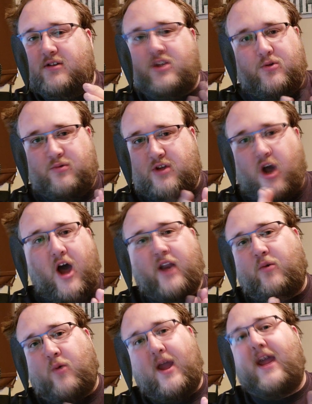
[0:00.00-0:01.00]
You got
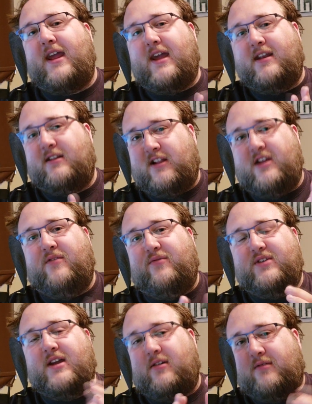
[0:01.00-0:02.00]
away and
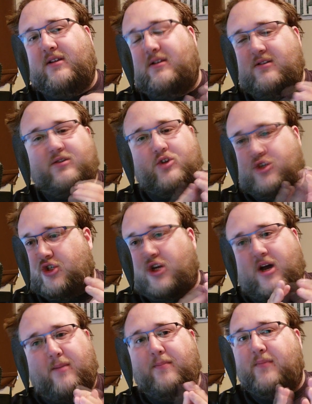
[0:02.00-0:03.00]
lived, and good
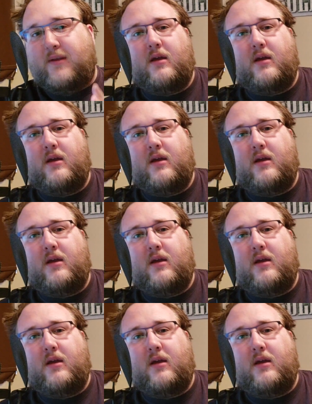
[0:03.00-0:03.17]
job.